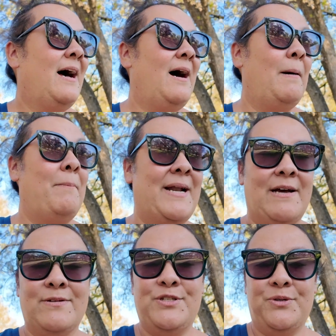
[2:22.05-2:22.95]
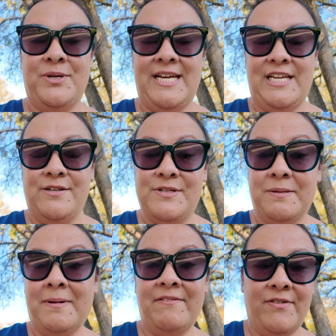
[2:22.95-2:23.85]
But I will do it
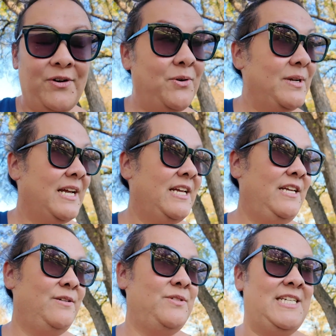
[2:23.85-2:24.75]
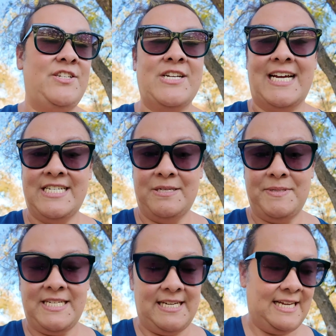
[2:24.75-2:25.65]
using my phone, using
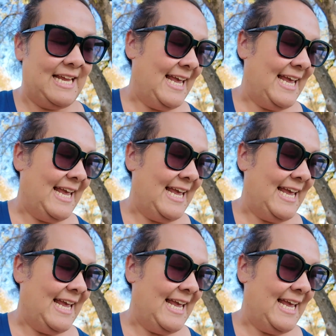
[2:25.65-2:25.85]
ChatGPT.